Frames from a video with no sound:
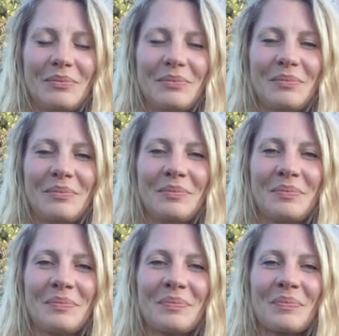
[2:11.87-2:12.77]

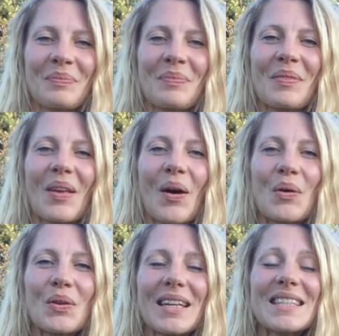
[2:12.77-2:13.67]

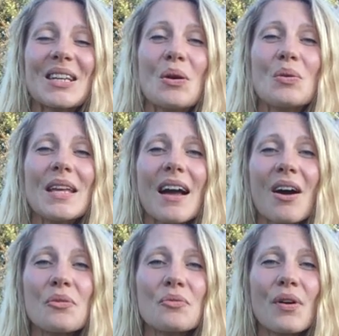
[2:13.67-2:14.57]
Hmm. Okay, slowly
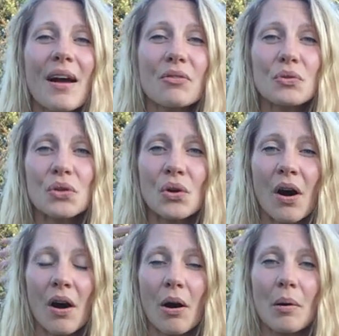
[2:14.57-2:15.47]
unravel your
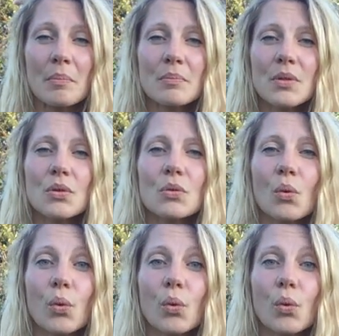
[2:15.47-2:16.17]
arms